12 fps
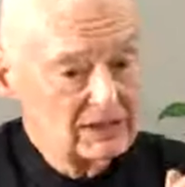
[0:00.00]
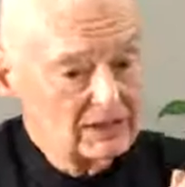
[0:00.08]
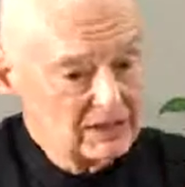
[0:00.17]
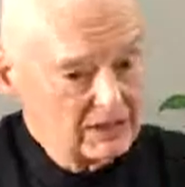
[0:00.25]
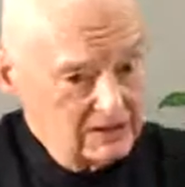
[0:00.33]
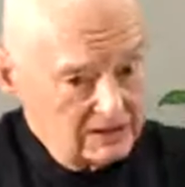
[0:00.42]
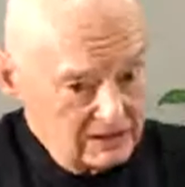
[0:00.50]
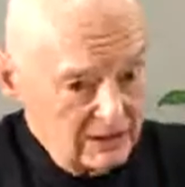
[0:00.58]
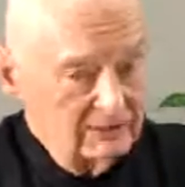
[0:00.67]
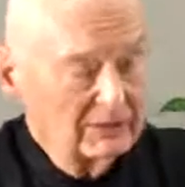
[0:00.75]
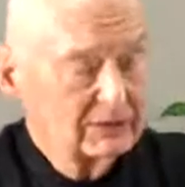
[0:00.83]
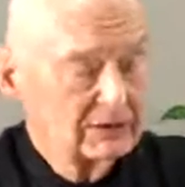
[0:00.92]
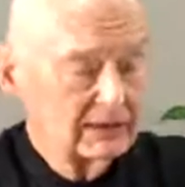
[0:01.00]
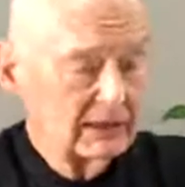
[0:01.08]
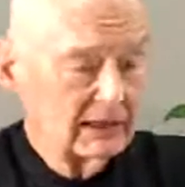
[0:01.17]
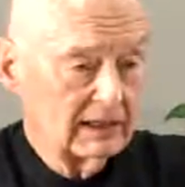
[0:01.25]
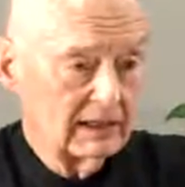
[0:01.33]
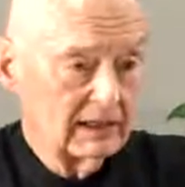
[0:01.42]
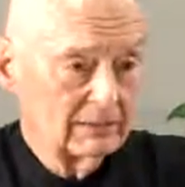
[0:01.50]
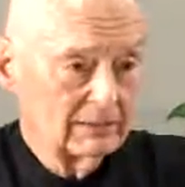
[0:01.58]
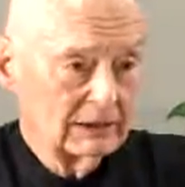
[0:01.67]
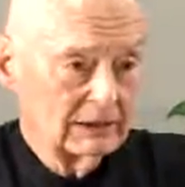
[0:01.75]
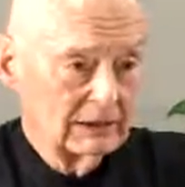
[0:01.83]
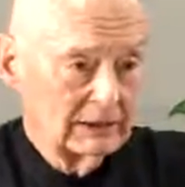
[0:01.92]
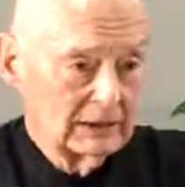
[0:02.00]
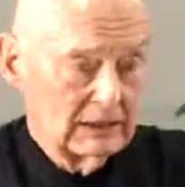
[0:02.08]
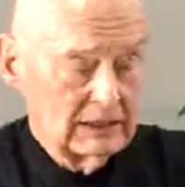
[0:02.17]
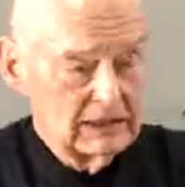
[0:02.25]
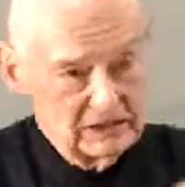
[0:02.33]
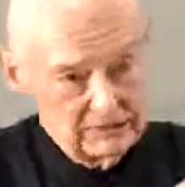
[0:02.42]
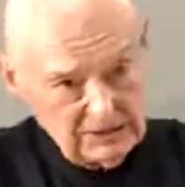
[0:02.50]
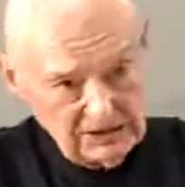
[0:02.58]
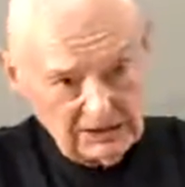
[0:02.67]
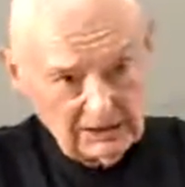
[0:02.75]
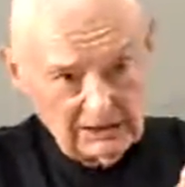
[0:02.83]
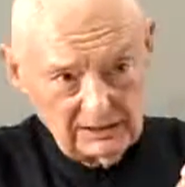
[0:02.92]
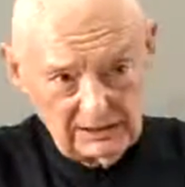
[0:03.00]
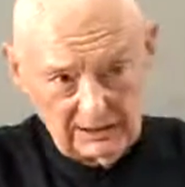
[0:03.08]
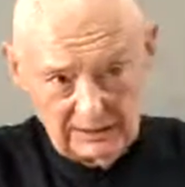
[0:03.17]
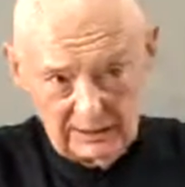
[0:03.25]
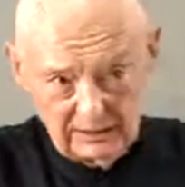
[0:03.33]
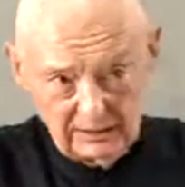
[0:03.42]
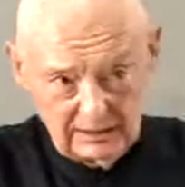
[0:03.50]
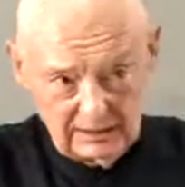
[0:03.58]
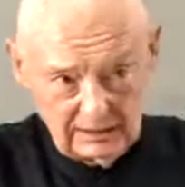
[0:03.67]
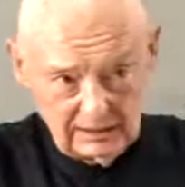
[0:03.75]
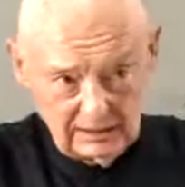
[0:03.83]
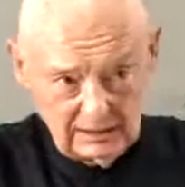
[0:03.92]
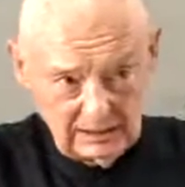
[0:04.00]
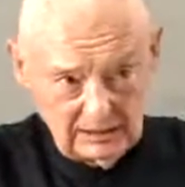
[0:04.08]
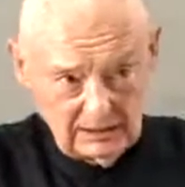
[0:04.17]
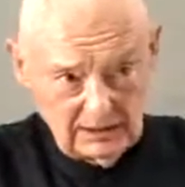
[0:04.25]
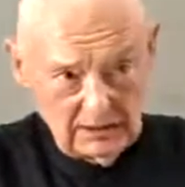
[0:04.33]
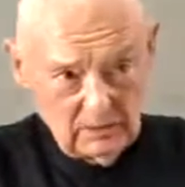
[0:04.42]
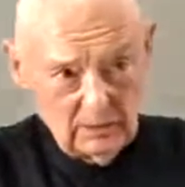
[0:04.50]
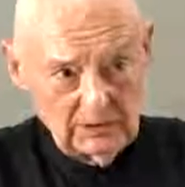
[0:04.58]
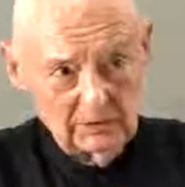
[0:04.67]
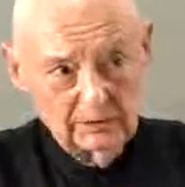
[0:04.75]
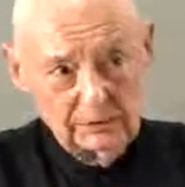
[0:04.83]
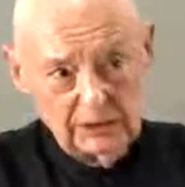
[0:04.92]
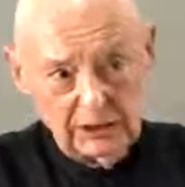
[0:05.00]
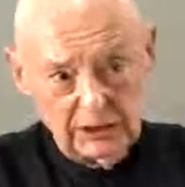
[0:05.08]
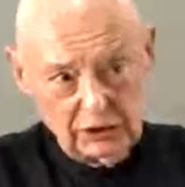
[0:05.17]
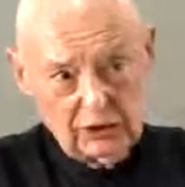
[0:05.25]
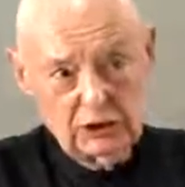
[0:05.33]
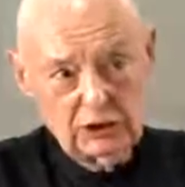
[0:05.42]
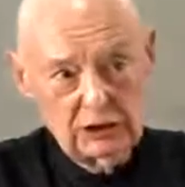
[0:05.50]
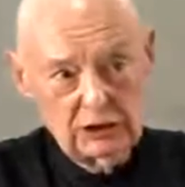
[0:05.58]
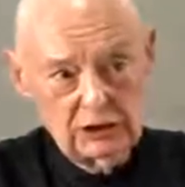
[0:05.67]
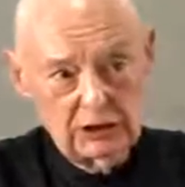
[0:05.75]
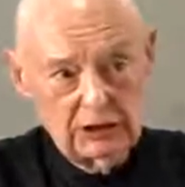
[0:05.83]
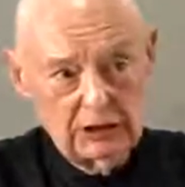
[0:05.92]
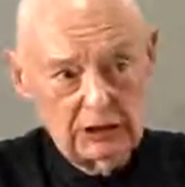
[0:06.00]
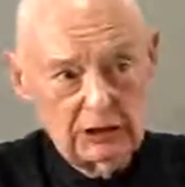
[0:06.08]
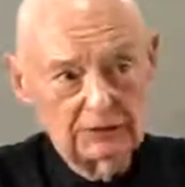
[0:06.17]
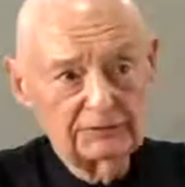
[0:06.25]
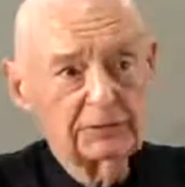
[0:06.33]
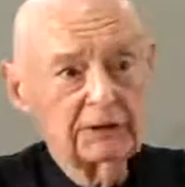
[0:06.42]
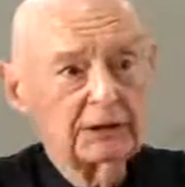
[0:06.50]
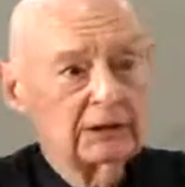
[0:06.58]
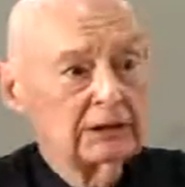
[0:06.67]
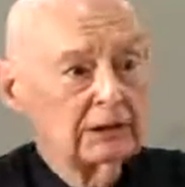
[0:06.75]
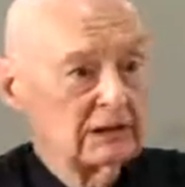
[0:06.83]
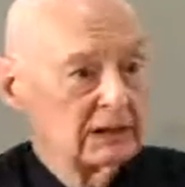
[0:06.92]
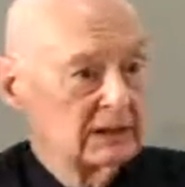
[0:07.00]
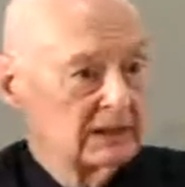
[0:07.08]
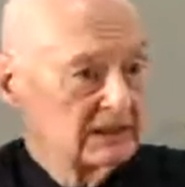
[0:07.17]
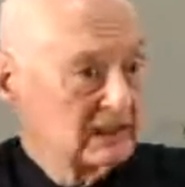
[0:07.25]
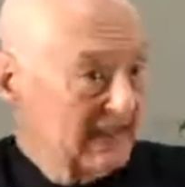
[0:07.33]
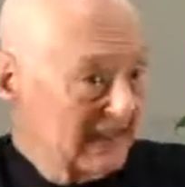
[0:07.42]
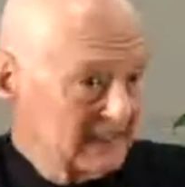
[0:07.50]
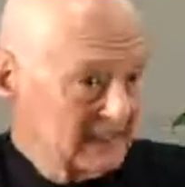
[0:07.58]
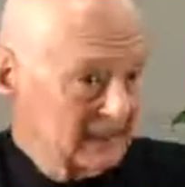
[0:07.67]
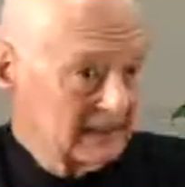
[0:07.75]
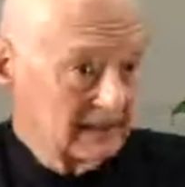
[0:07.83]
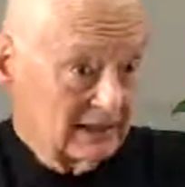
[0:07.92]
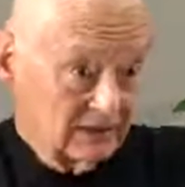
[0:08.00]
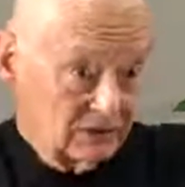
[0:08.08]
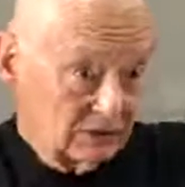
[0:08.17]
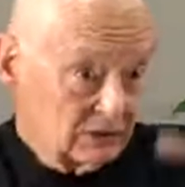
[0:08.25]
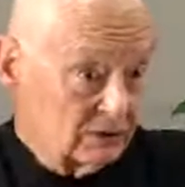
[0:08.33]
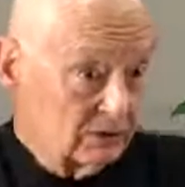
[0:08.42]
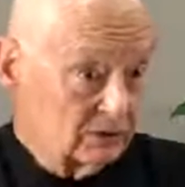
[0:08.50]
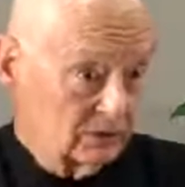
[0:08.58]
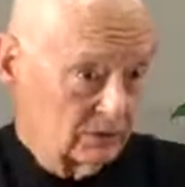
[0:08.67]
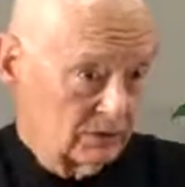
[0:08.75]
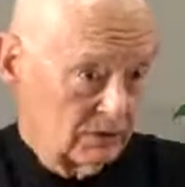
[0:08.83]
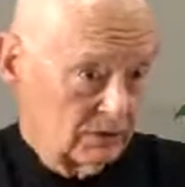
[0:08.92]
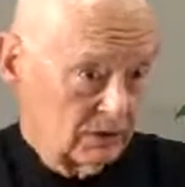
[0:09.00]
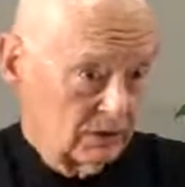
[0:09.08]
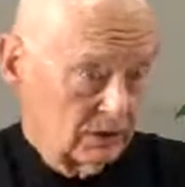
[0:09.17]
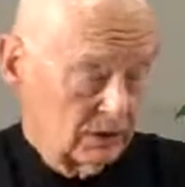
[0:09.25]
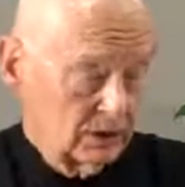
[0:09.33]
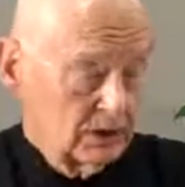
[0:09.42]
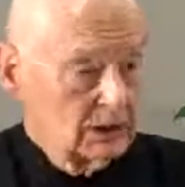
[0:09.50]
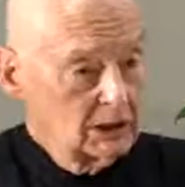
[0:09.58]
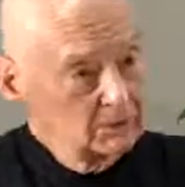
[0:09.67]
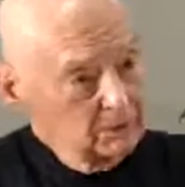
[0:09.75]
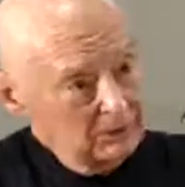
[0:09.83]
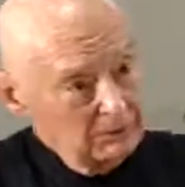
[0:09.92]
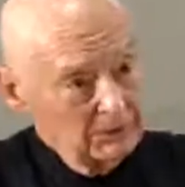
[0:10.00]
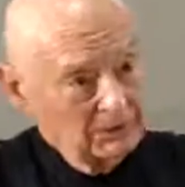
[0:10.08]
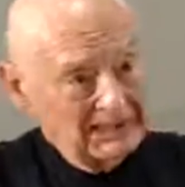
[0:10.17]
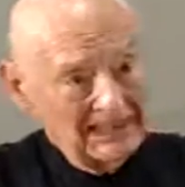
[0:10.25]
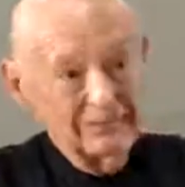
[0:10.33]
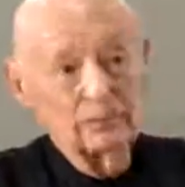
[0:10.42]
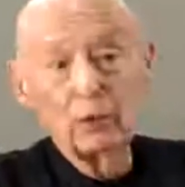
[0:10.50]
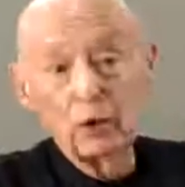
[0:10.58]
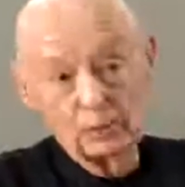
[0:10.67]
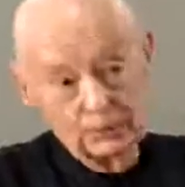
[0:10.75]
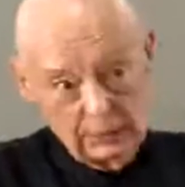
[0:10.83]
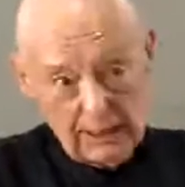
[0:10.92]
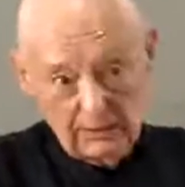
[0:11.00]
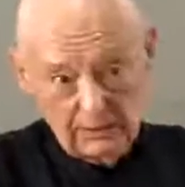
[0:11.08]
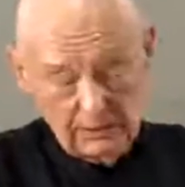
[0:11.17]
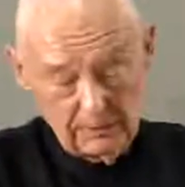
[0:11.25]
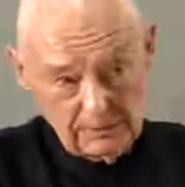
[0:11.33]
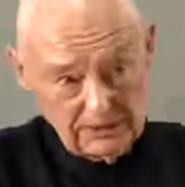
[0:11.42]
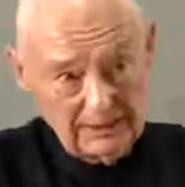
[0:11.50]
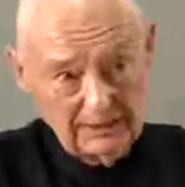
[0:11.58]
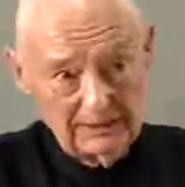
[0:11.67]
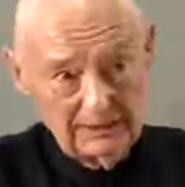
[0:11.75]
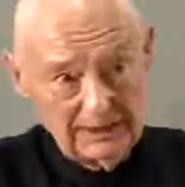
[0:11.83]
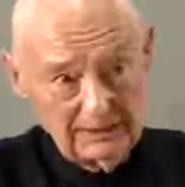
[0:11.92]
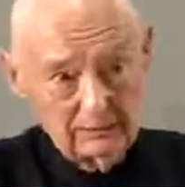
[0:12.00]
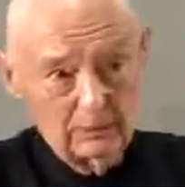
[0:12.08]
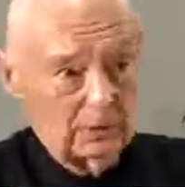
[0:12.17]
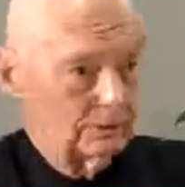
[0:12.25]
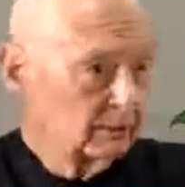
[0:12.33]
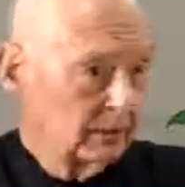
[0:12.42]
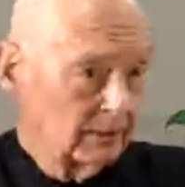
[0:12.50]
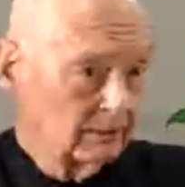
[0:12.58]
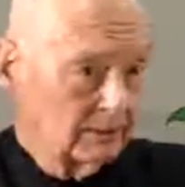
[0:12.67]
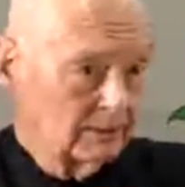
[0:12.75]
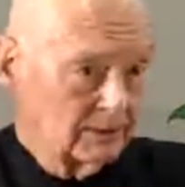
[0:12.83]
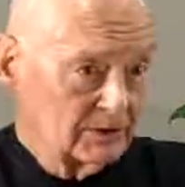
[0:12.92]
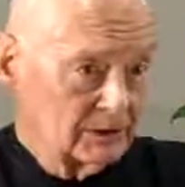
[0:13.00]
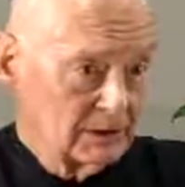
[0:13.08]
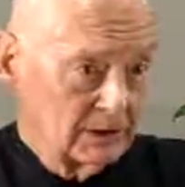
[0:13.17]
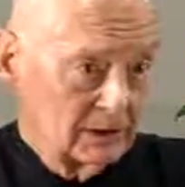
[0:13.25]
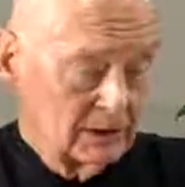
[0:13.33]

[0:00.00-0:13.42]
And some of the time, especially in the elderly, when the production of this acid is reduced, people get more problems. And they get more problems